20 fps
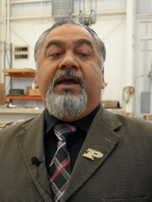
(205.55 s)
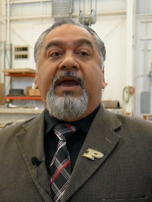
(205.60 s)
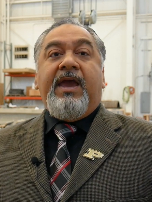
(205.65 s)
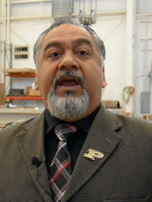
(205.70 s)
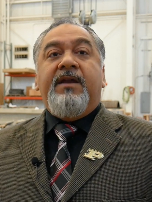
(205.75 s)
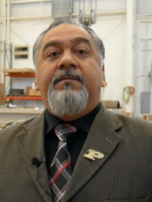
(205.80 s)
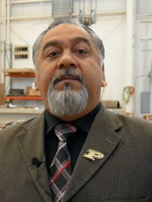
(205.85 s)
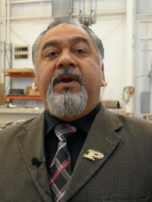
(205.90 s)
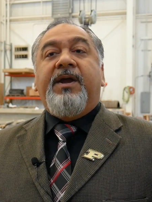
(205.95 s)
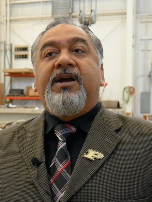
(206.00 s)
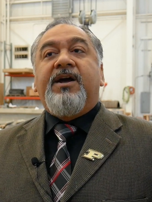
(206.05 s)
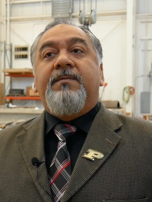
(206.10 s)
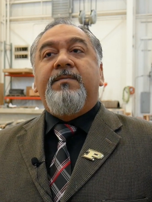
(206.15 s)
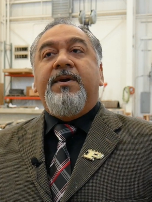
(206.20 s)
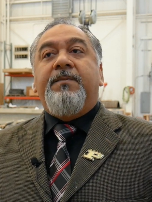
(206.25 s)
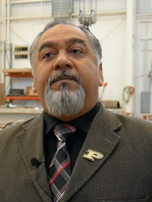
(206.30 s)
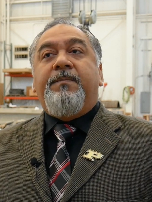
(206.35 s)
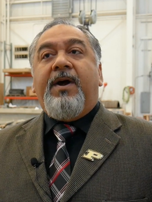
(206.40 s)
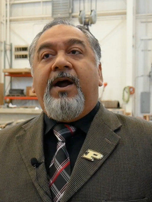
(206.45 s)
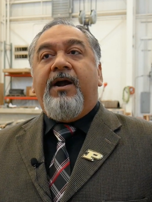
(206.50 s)
and become
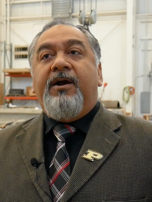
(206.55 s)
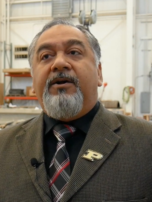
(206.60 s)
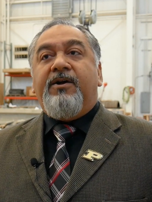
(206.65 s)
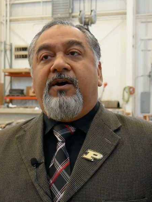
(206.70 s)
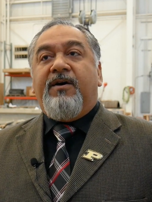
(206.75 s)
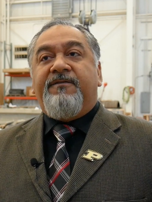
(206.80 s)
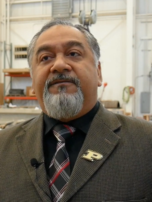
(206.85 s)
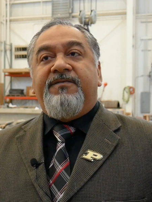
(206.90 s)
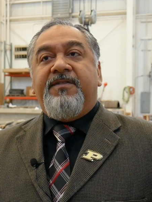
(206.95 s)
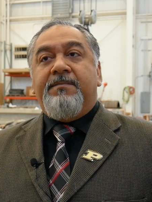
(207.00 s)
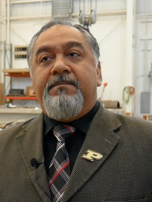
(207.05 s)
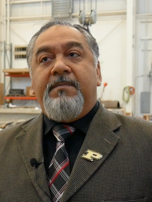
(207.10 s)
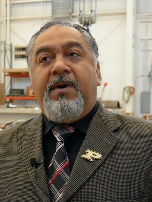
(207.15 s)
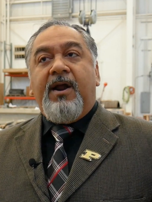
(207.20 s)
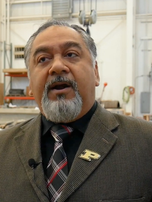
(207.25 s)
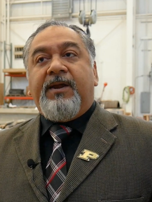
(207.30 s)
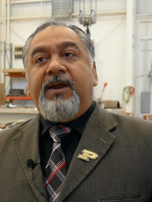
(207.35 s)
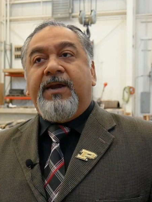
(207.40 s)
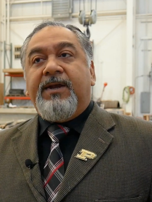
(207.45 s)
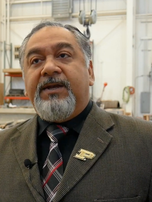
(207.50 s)
a part of the
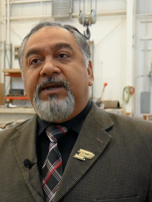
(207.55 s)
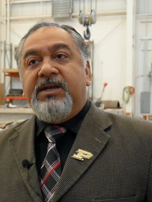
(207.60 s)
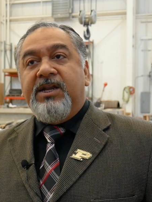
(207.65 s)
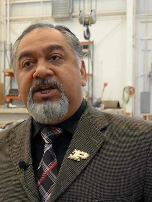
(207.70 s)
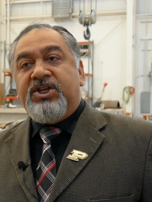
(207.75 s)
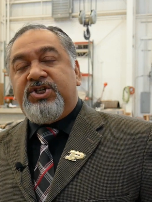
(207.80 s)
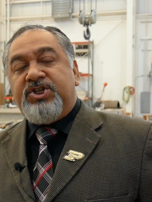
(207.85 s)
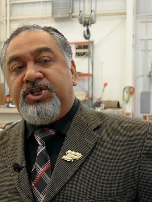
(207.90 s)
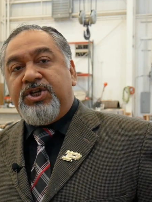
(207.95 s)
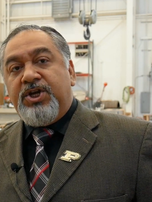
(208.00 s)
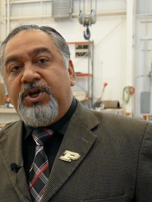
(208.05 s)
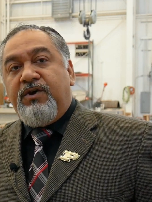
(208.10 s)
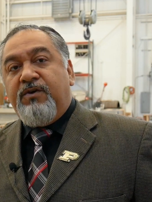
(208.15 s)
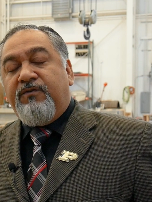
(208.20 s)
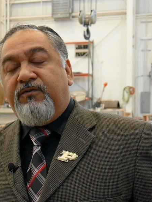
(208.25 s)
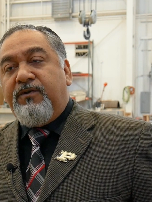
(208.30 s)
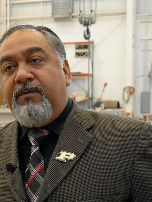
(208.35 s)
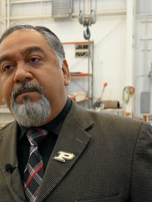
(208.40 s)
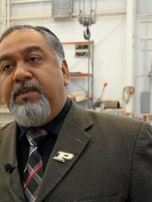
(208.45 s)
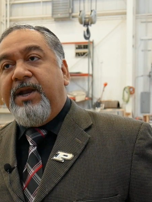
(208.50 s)
market niche
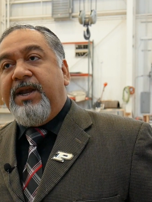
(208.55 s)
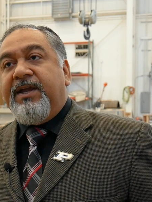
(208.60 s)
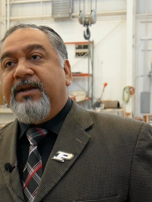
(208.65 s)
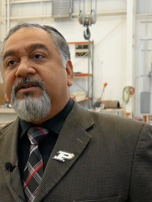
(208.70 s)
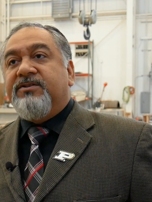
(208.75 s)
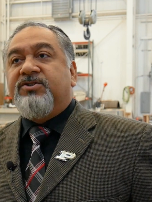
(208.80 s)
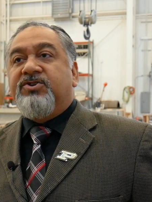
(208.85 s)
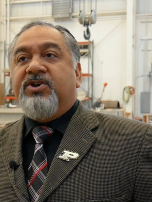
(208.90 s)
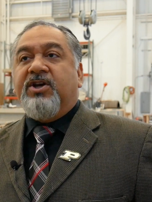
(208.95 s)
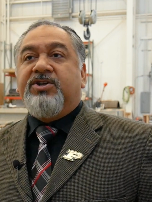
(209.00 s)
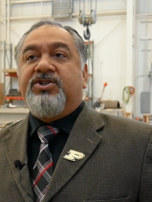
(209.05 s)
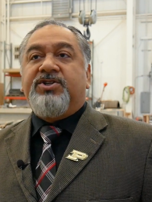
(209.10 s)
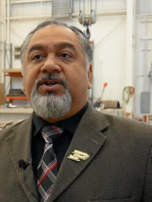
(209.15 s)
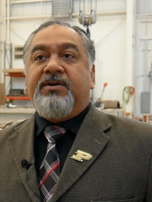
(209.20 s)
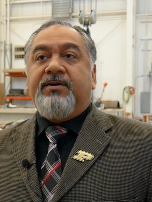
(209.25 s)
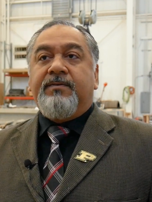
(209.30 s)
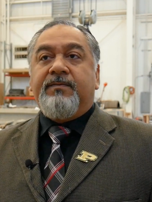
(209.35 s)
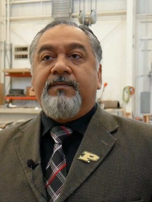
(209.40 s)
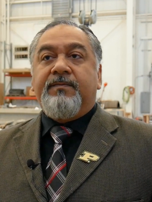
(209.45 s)
for building construction.